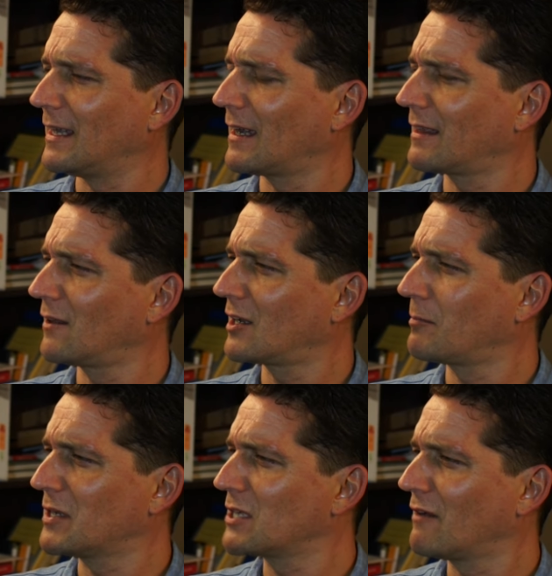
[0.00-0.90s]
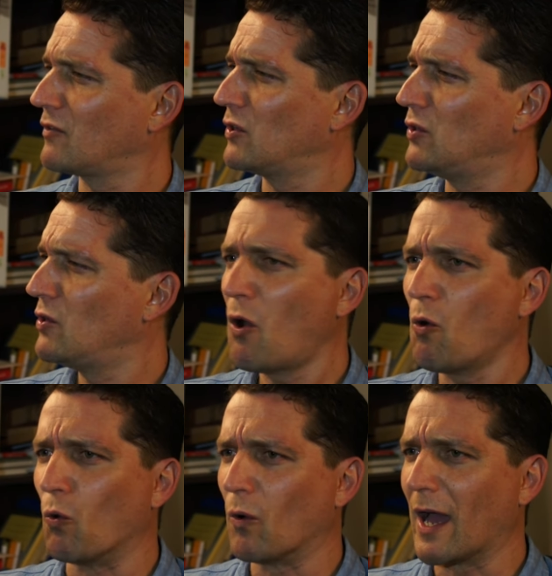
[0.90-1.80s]
And I thought to myself,
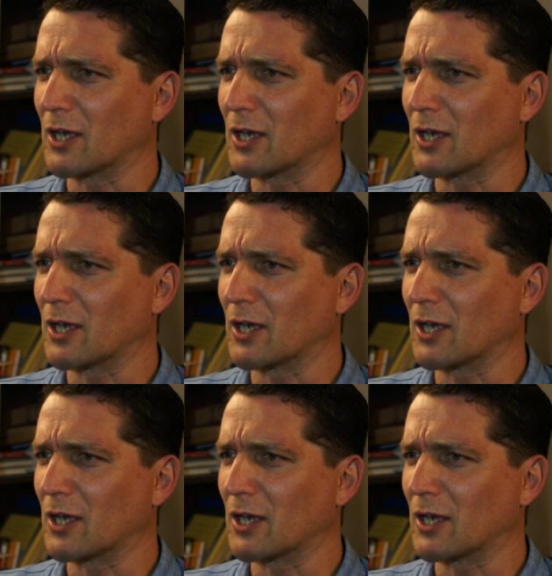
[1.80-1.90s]
no,